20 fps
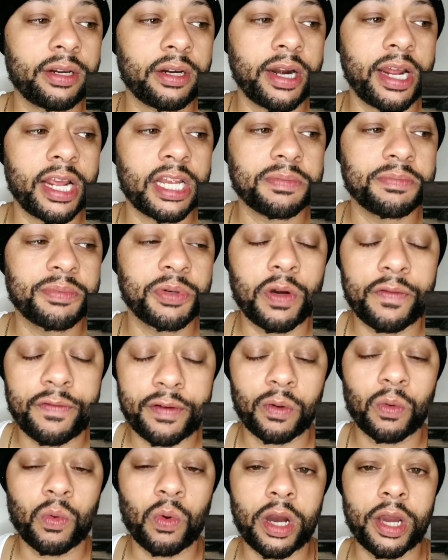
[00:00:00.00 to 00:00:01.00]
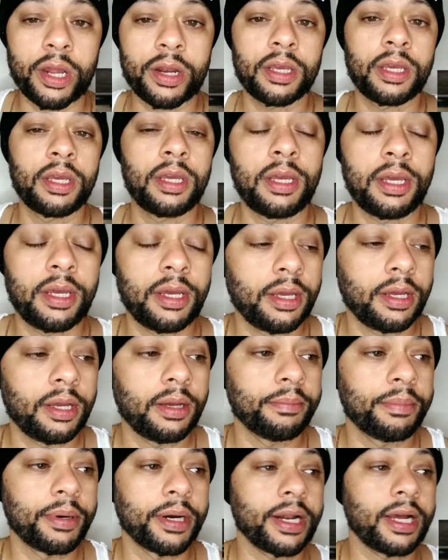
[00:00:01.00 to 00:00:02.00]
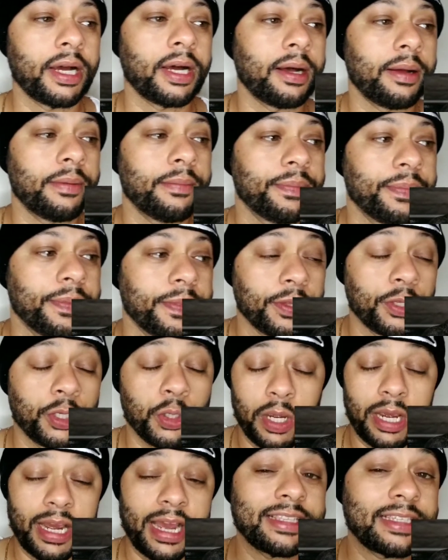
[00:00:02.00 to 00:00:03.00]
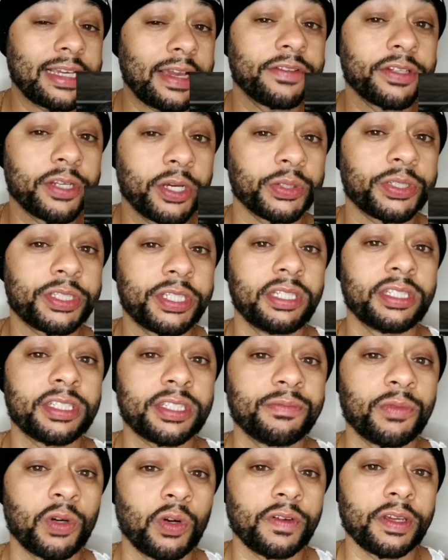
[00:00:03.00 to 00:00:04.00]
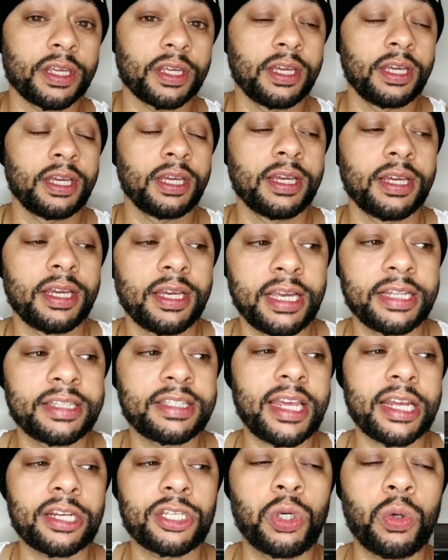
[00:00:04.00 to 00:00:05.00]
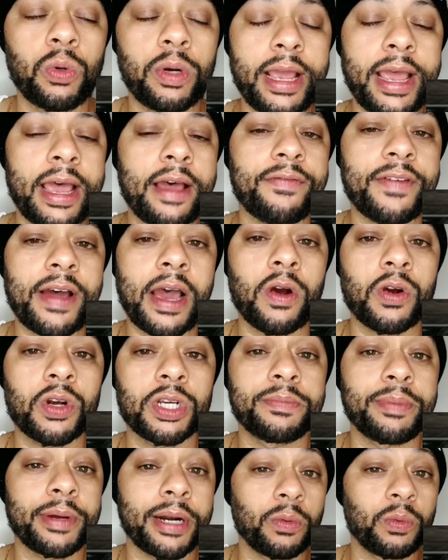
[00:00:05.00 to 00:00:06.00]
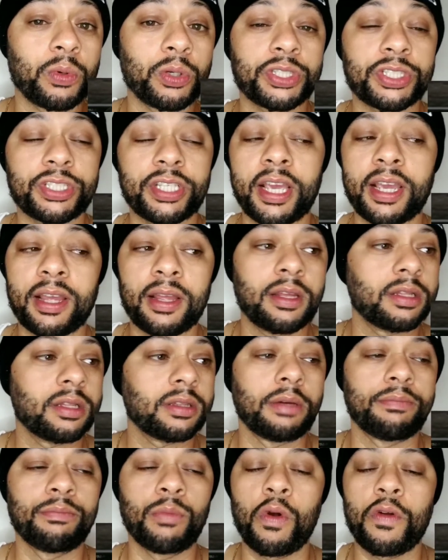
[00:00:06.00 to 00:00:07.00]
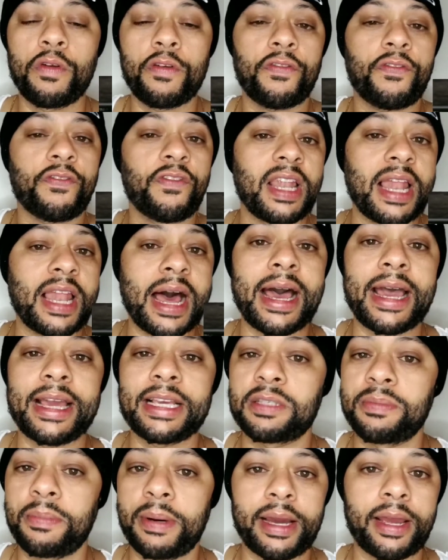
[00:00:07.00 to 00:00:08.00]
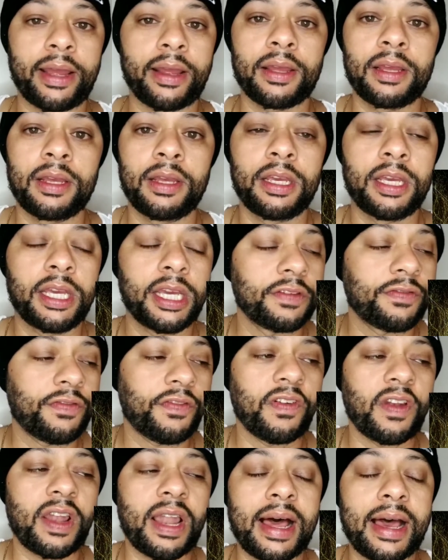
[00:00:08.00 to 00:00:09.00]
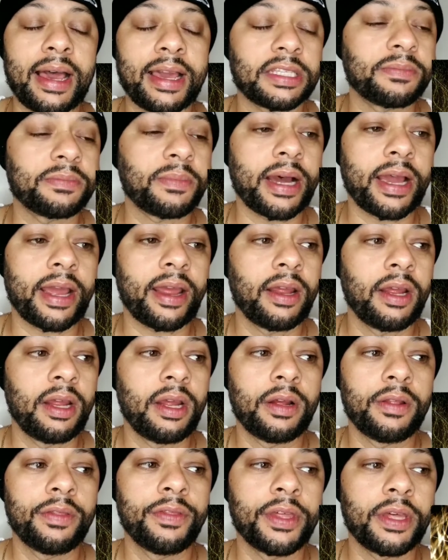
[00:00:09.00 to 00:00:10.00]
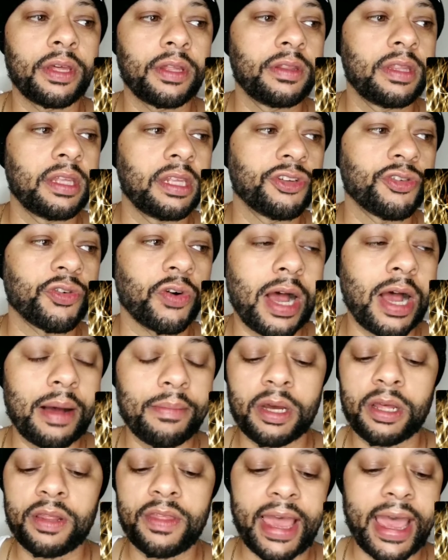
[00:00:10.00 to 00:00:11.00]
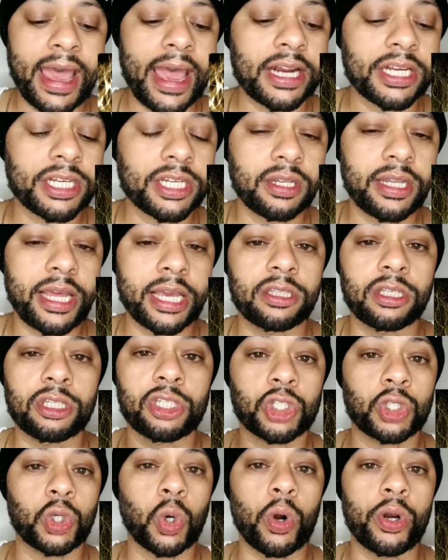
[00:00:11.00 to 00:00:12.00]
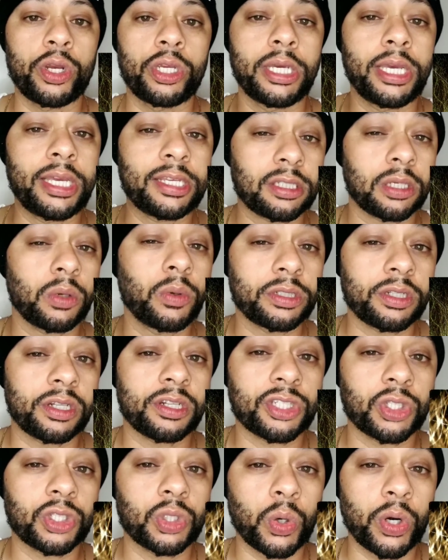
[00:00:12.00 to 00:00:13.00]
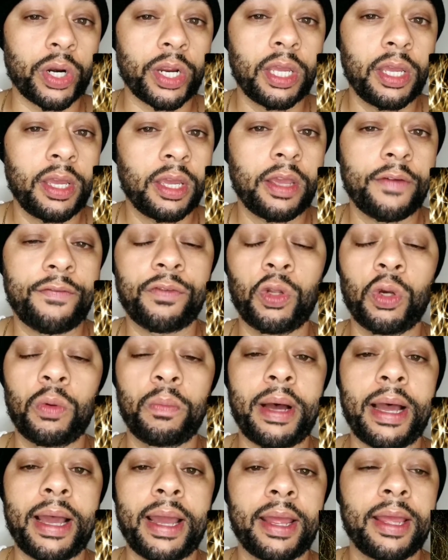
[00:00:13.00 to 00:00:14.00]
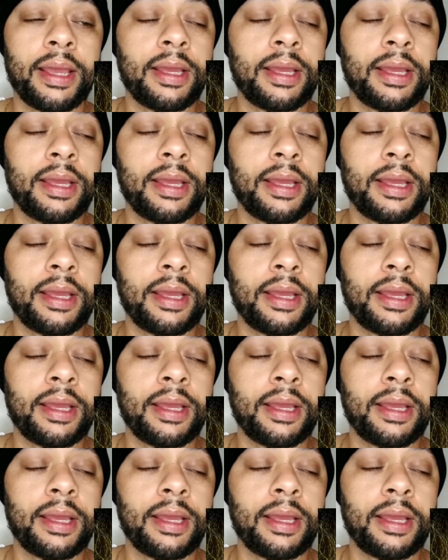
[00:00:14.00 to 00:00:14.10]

on HBO if I want. But you guys have to go see this movie. It's like 2.5 hours, but I will say, the movie flies by. It flies by. The drama, the action, like the story. You get so into the story, it flew by.